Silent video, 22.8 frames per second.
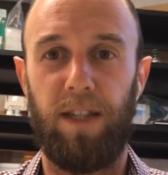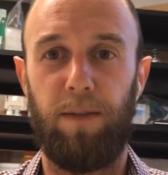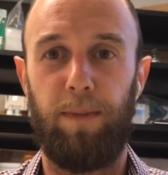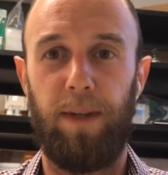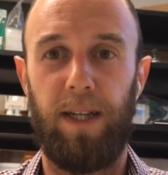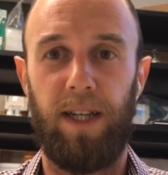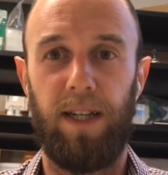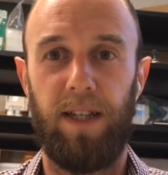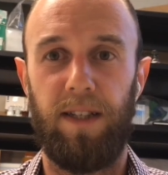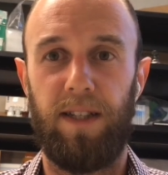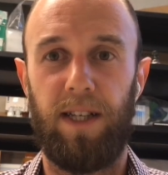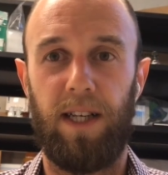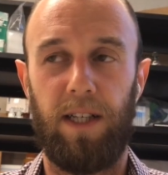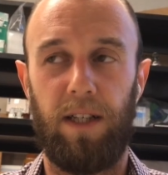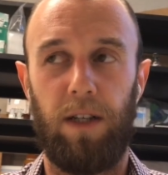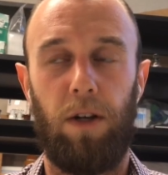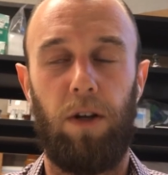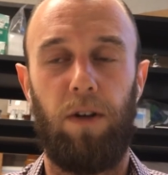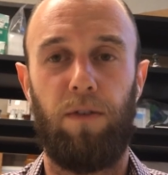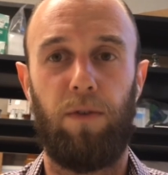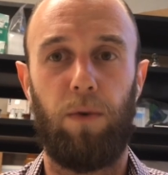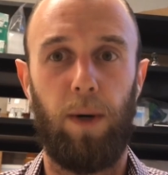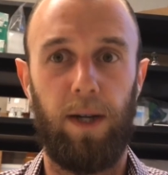because there's a
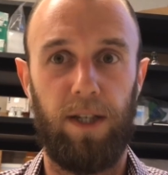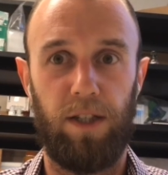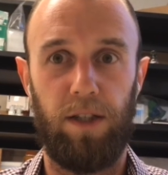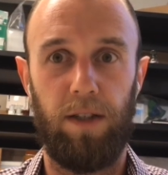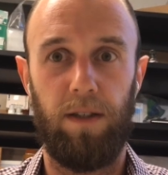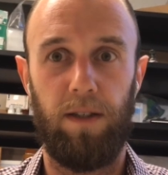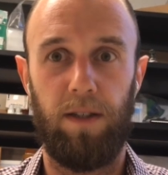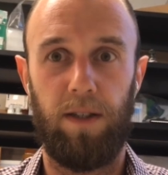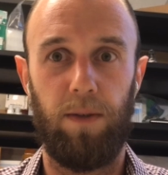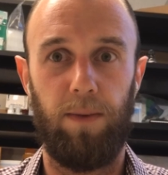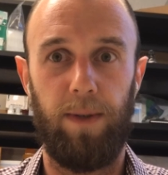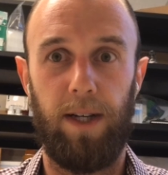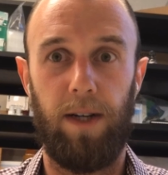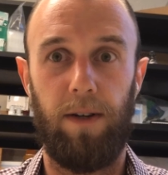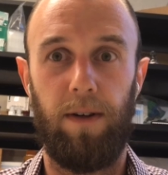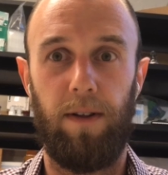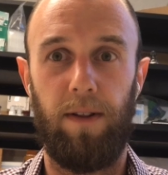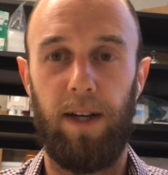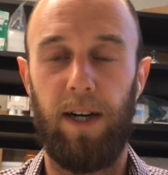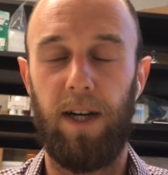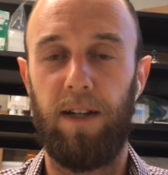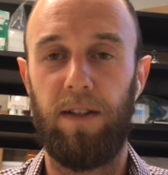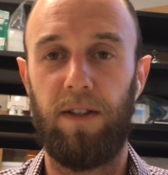lot of questions that we don't know
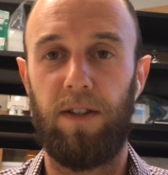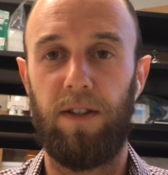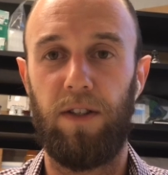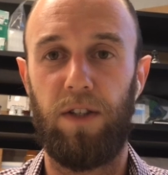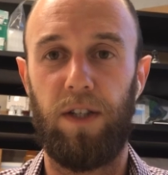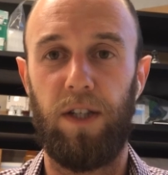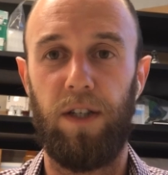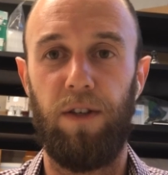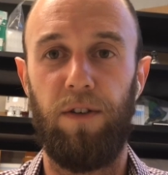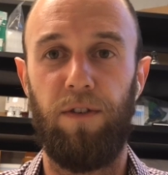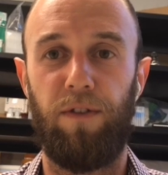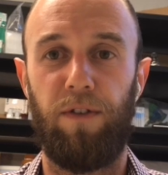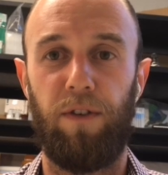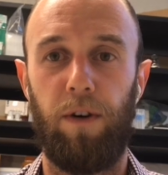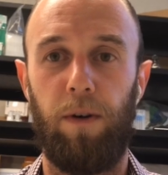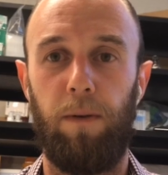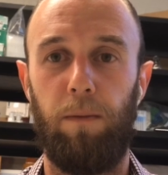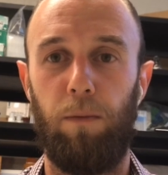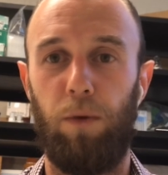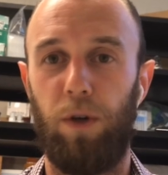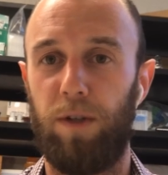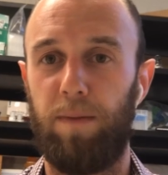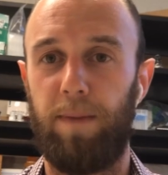the answers to from
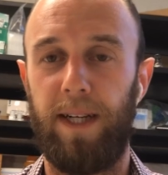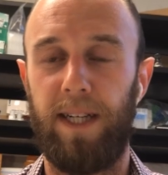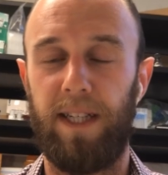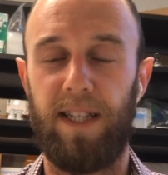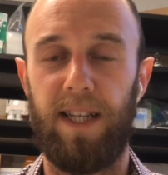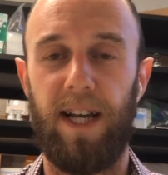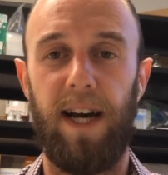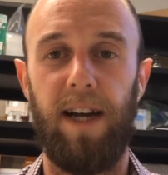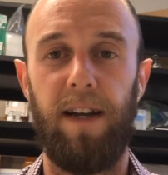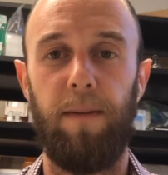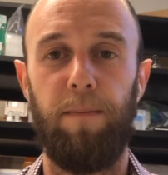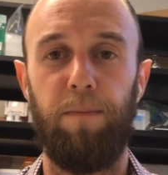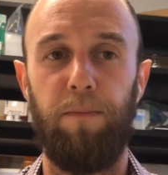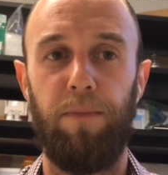what's being said.